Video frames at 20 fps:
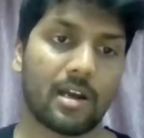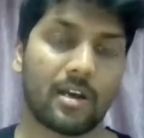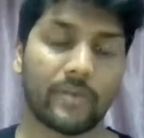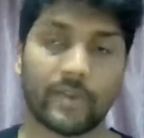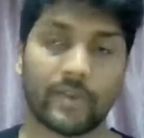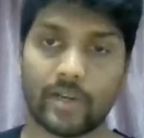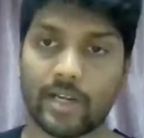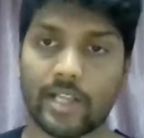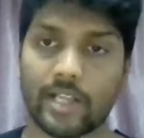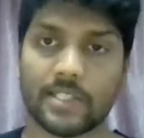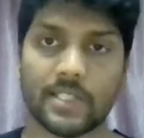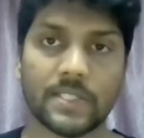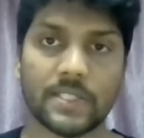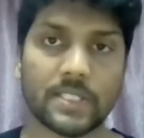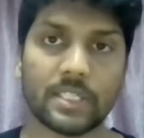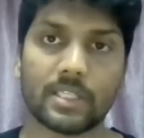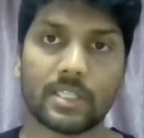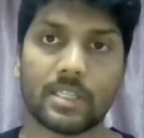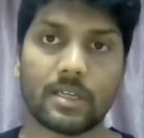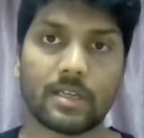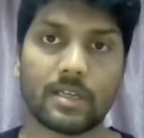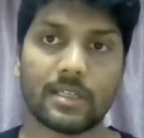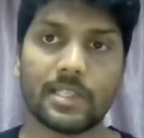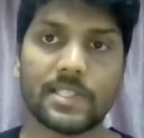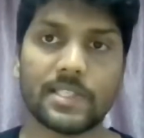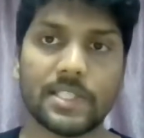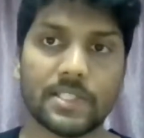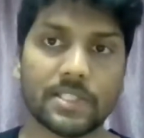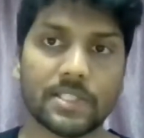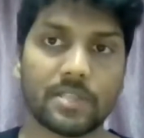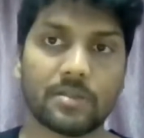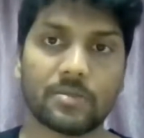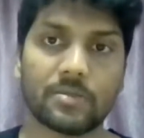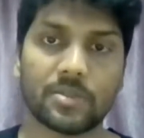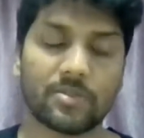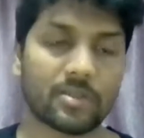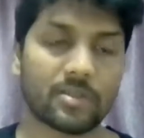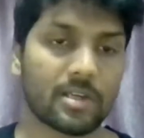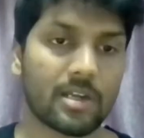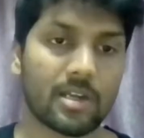There are existing TRL systems
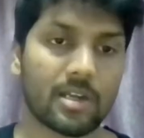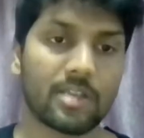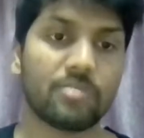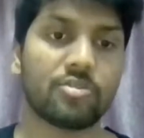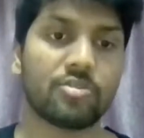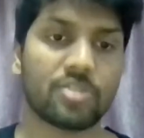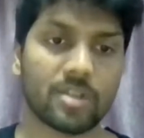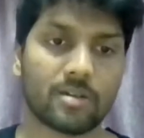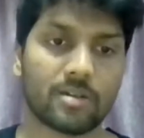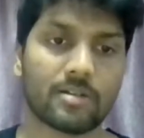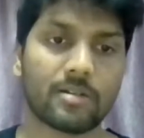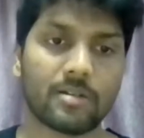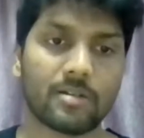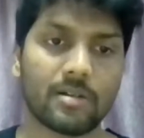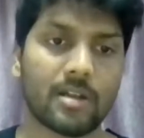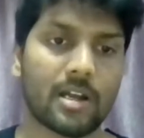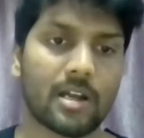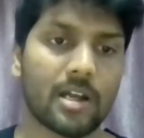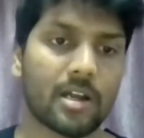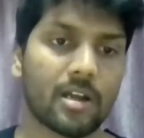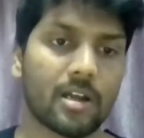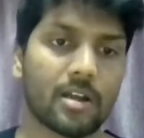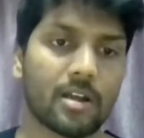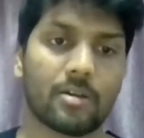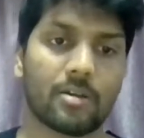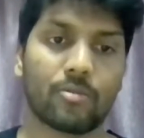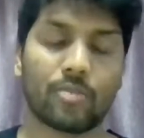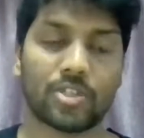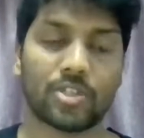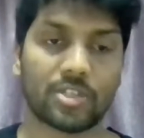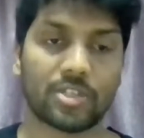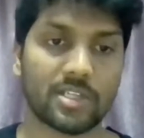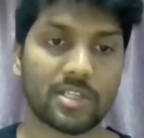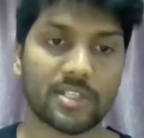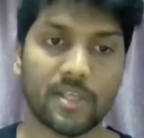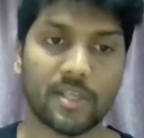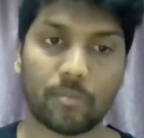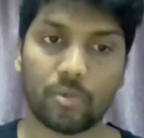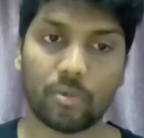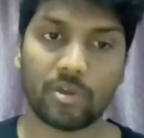in general which can
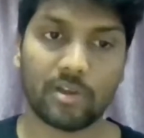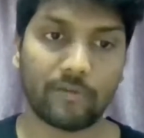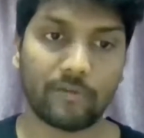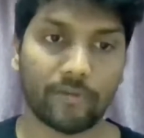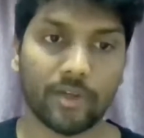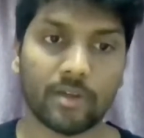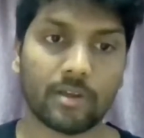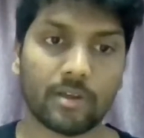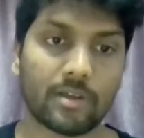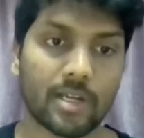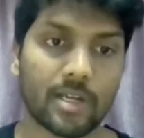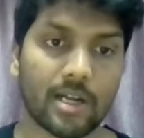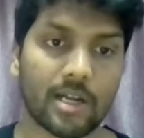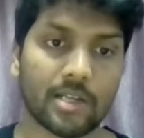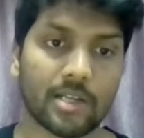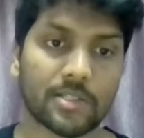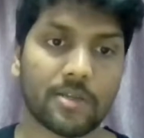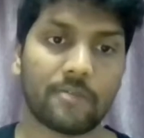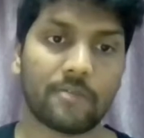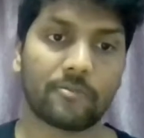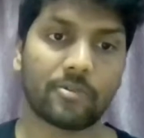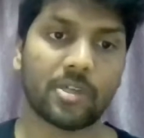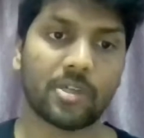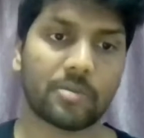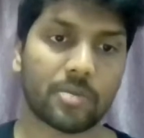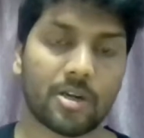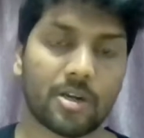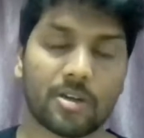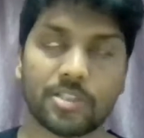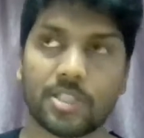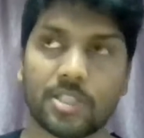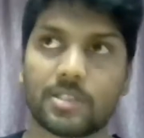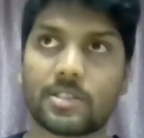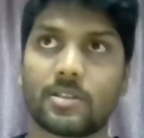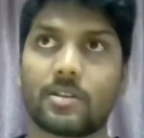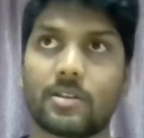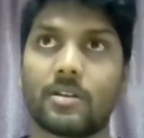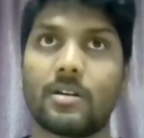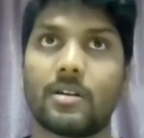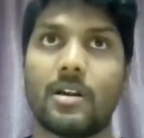support different software projects
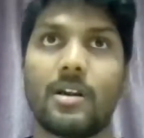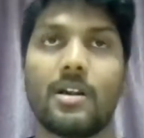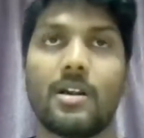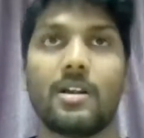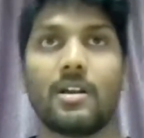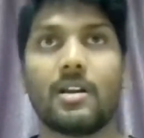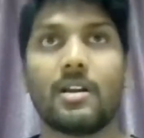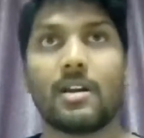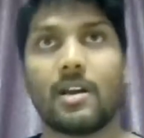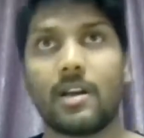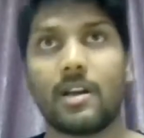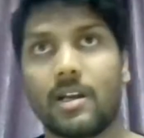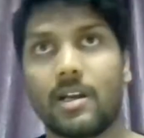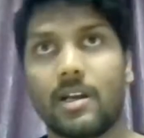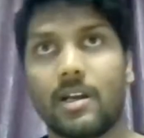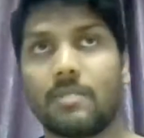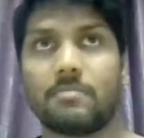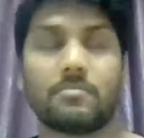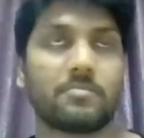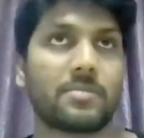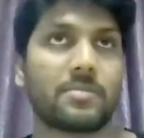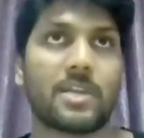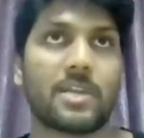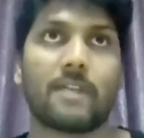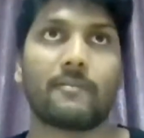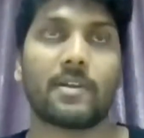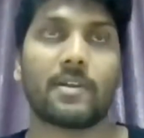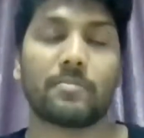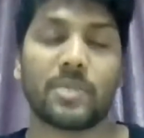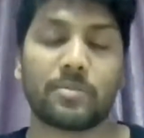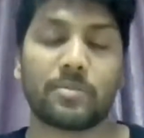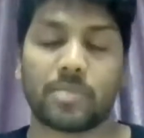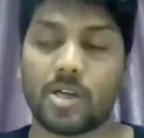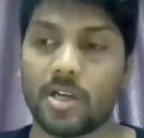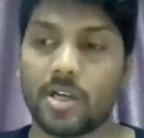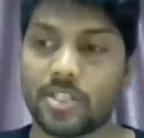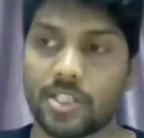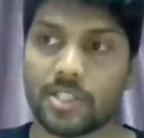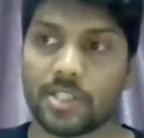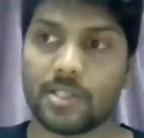or development
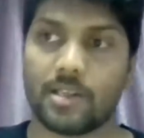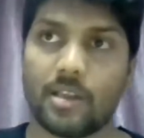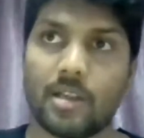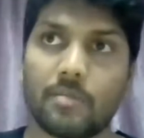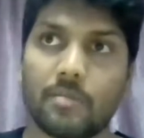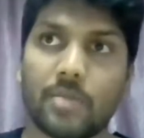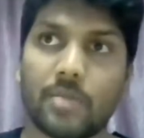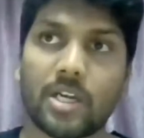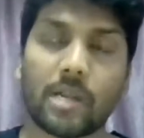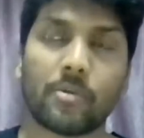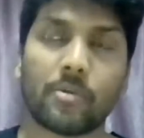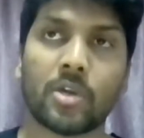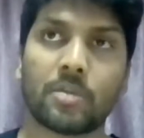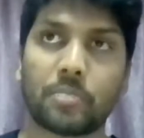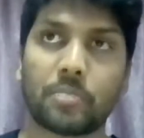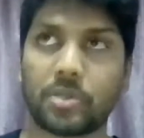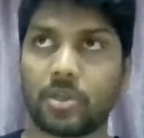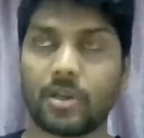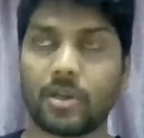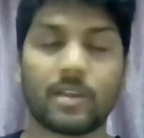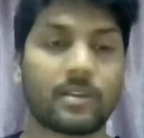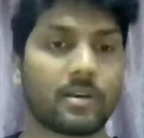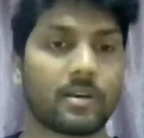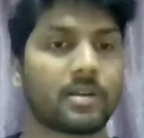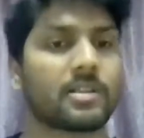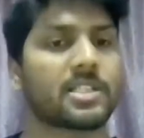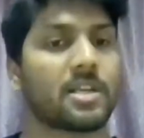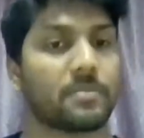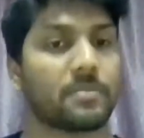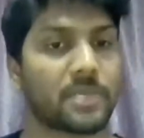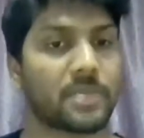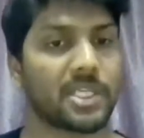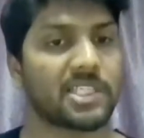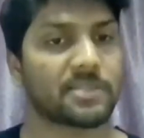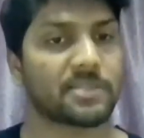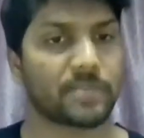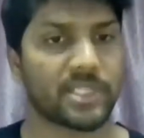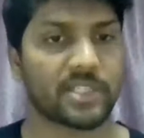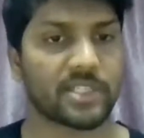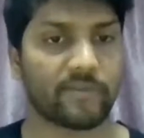projects. But I want to put together something
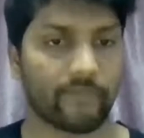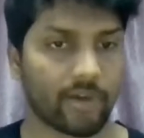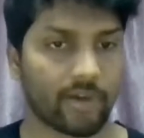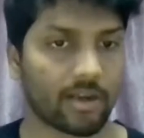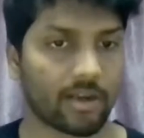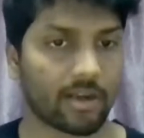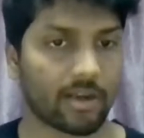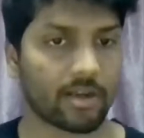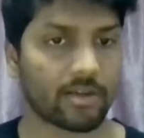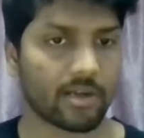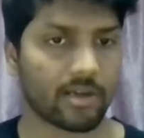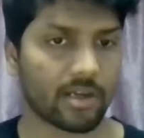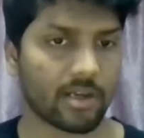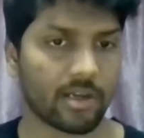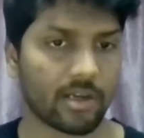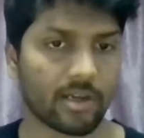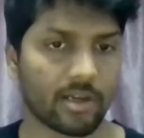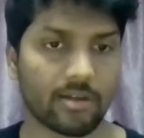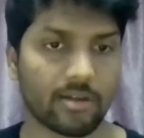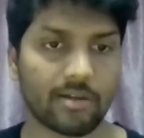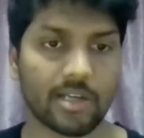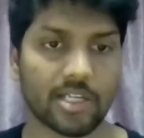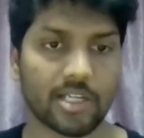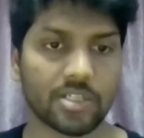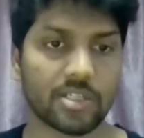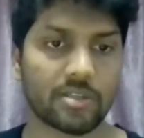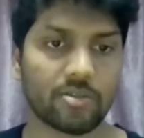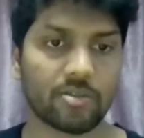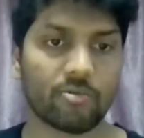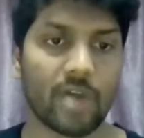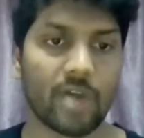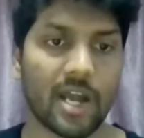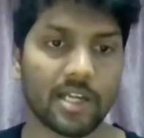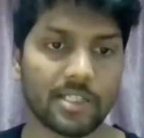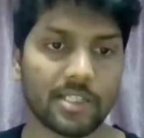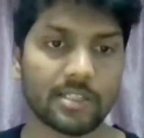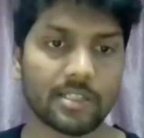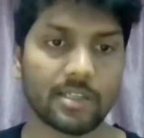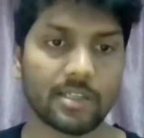specific in relation to wax.